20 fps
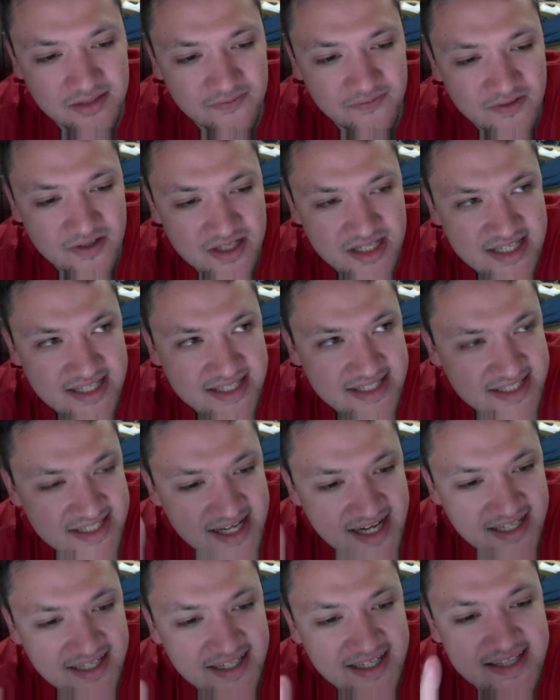for the
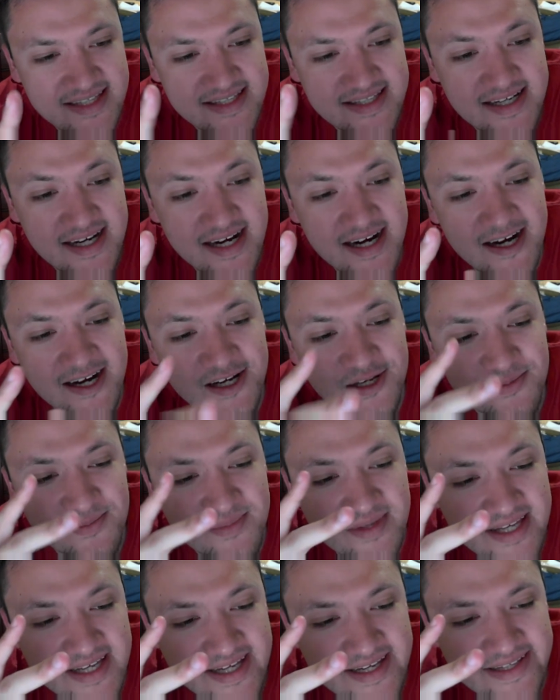second
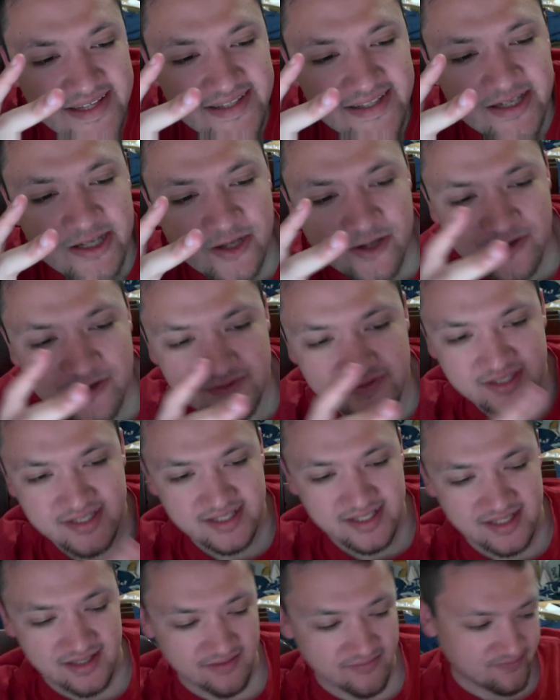time in the
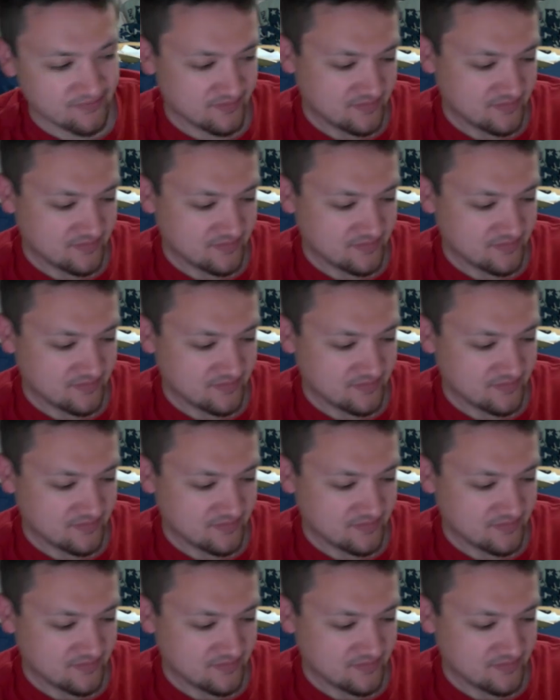UFC.